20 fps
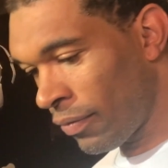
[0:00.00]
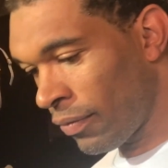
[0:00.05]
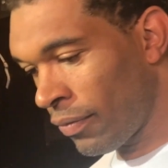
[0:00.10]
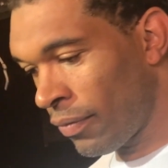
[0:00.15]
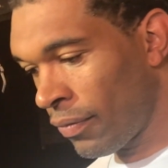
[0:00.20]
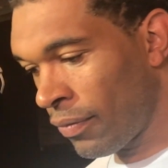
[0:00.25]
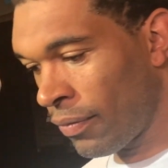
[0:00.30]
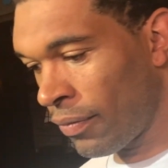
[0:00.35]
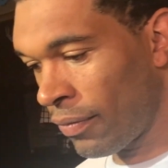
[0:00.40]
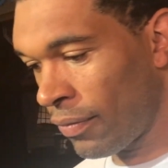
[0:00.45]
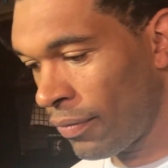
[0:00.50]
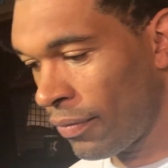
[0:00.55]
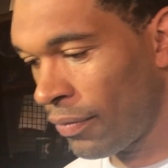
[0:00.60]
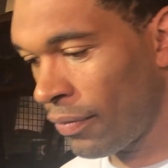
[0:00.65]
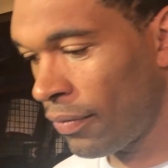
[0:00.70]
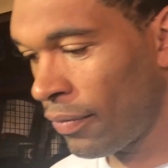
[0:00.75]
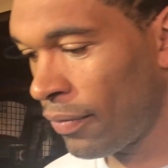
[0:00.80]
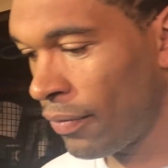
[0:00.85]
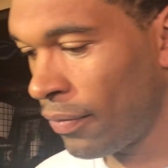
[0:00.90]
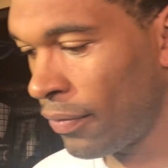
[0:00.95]
I know
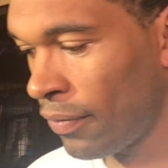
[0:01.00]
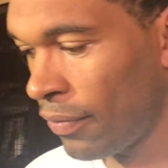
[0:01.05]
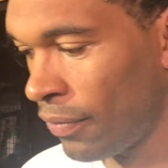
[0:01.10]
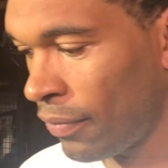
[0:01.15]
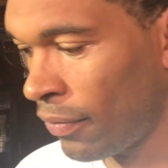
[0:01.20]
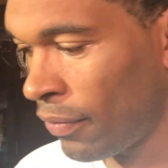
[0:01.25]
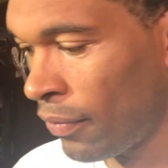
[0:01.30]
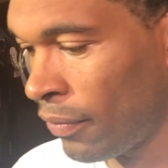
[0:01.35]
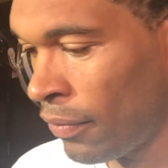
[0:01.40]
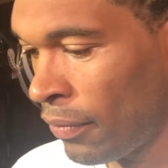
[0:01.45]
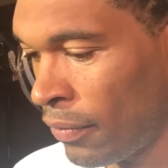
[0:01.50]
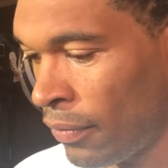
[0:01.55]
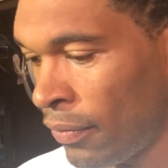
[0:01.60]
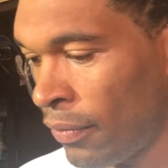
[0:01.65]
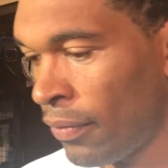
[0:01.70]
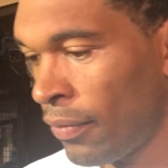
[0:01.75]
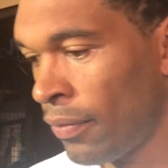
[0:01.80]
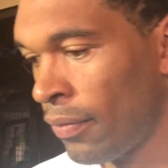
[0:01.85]
their offense, uh,